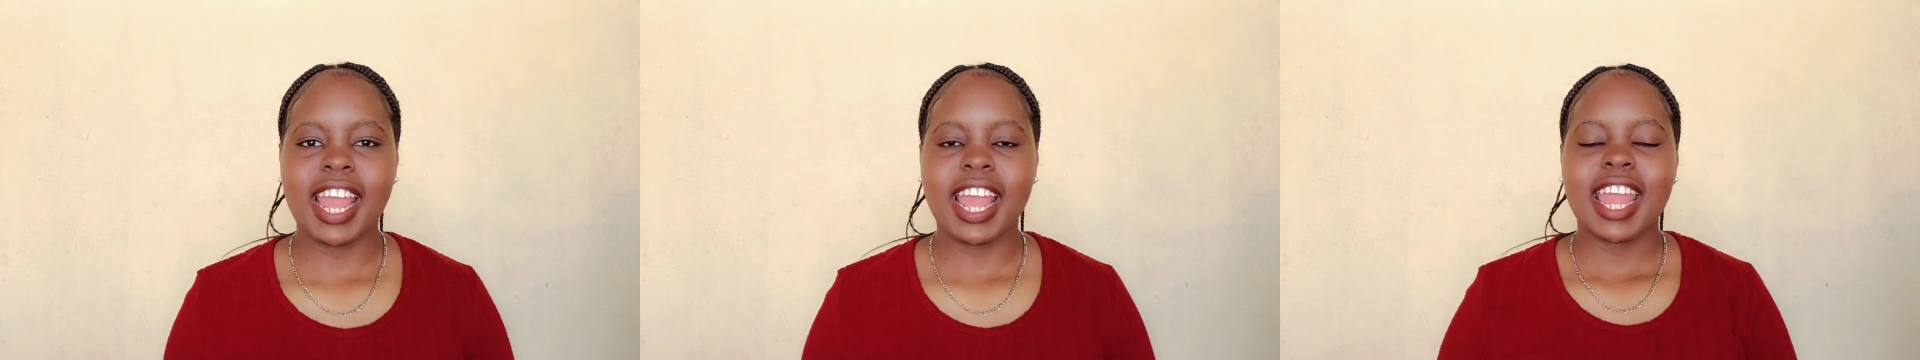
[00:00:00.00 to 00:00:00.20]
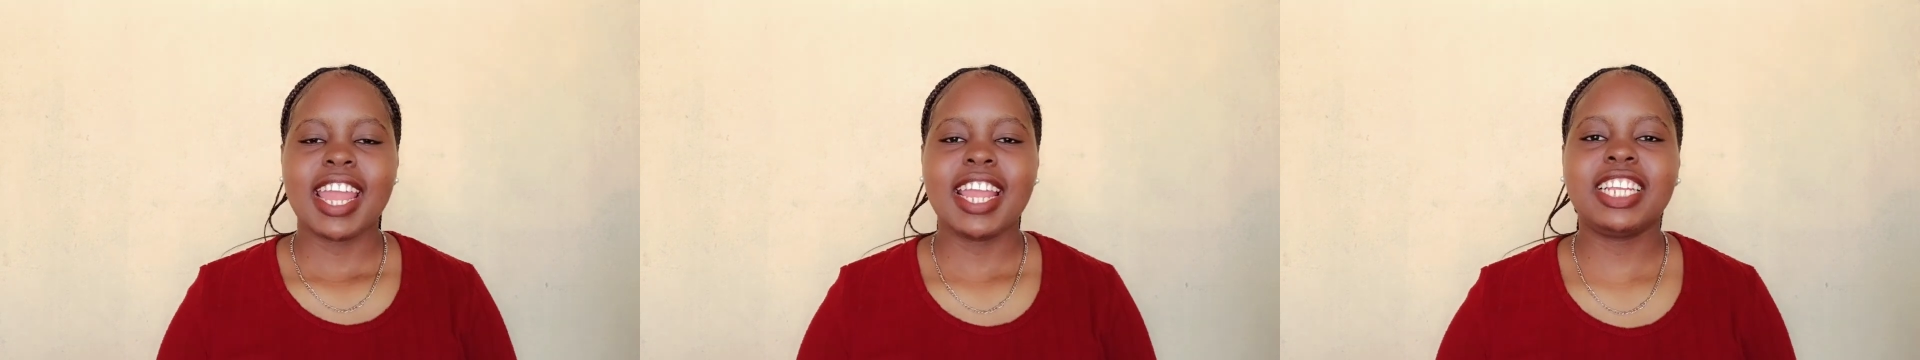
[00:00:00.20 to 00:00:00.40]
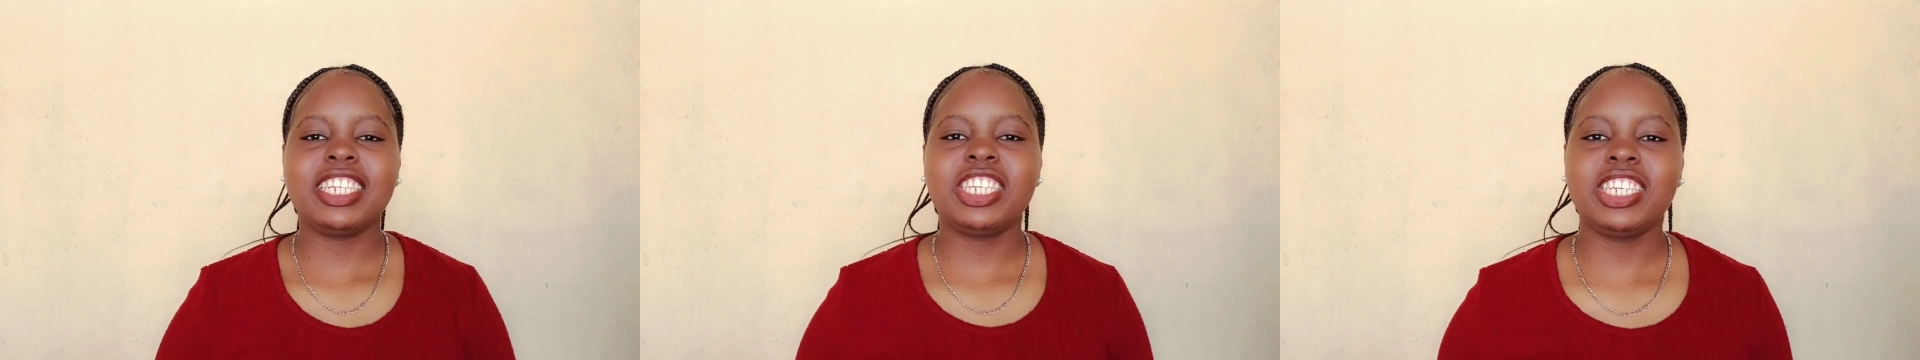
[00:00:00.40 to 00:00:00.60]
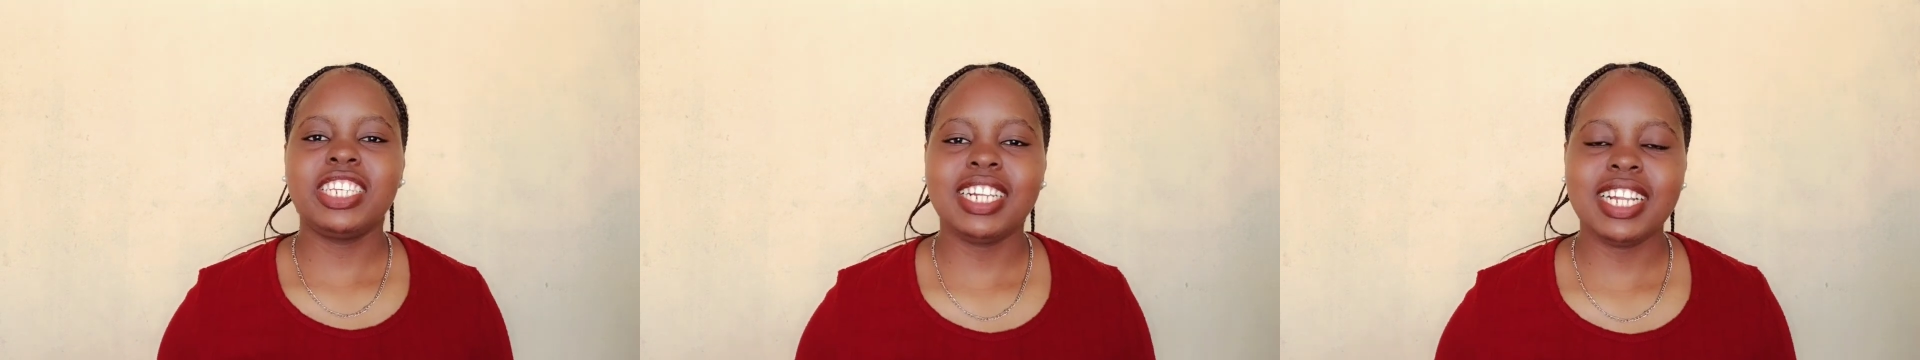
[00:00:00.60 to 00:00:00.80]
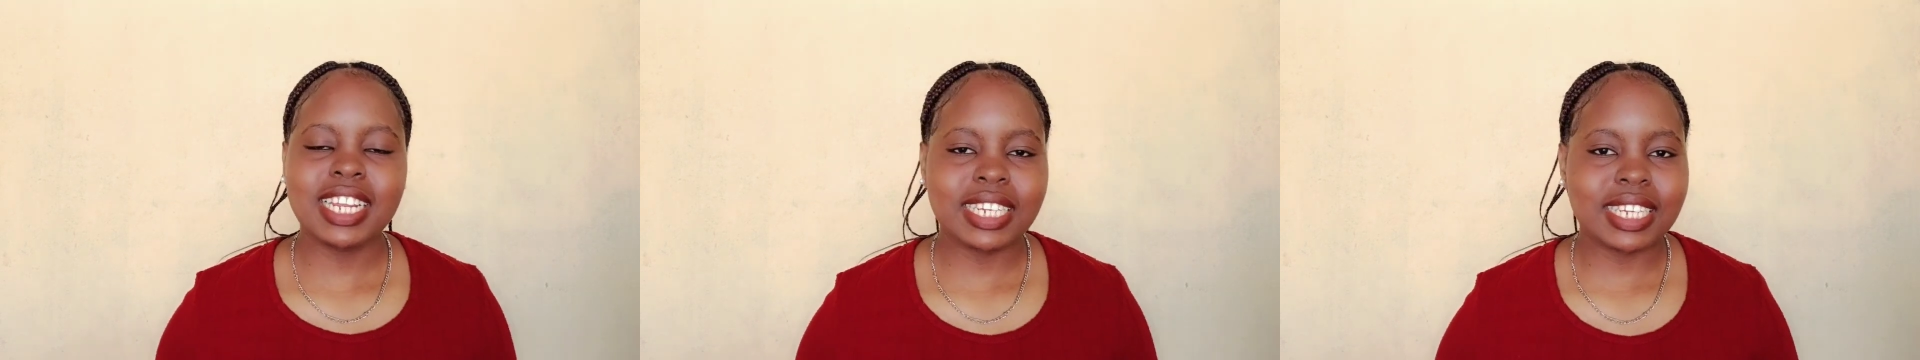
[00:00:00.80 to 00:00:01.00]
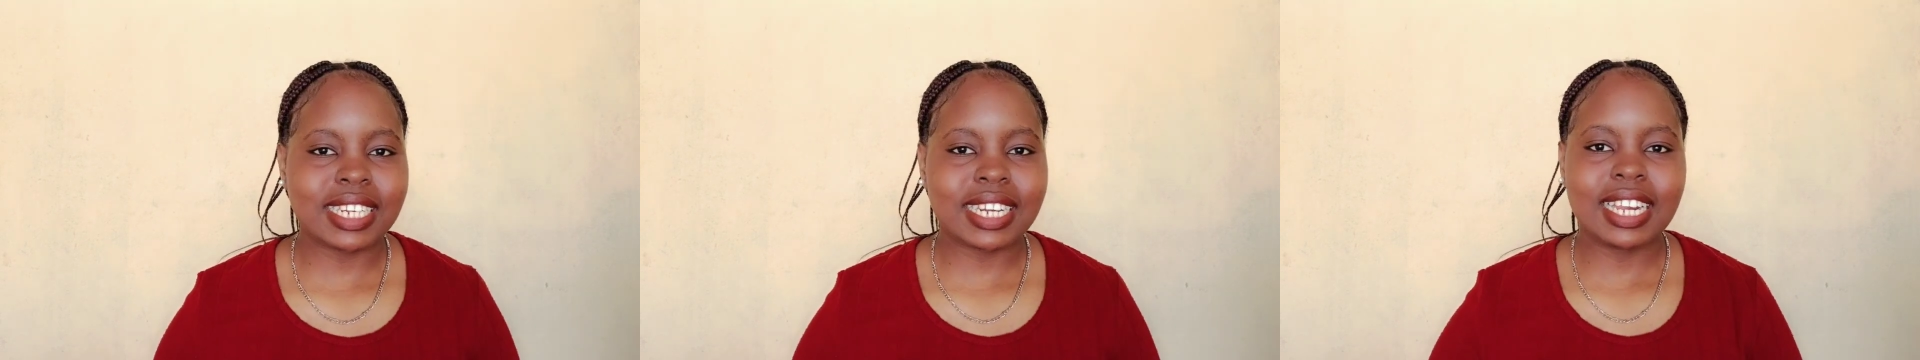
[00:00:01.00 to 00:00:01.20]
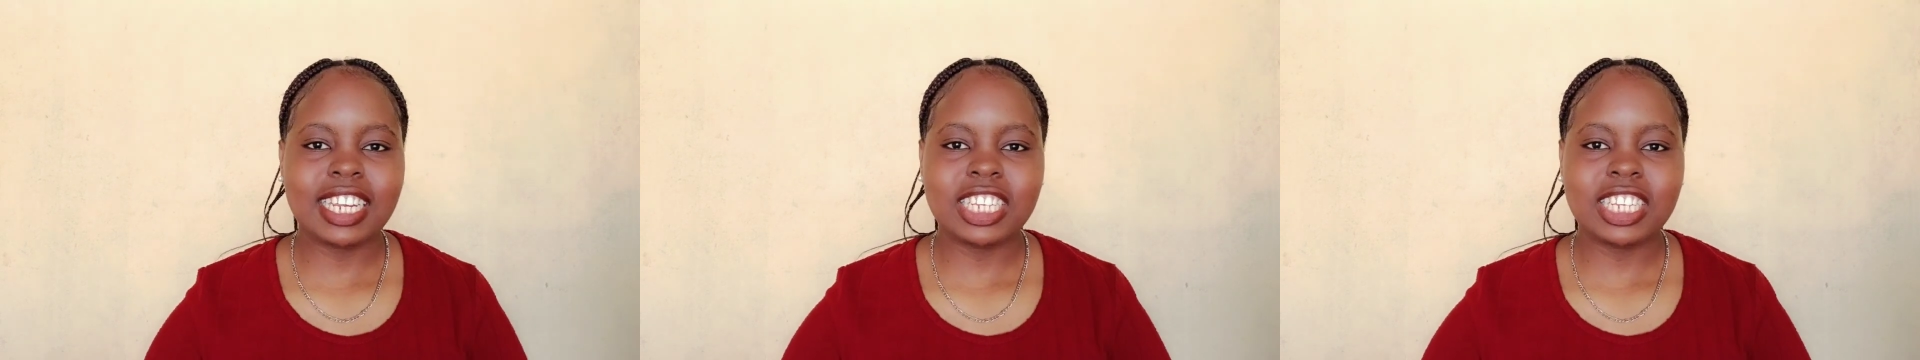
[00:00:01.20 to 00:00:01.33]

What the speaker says: It literally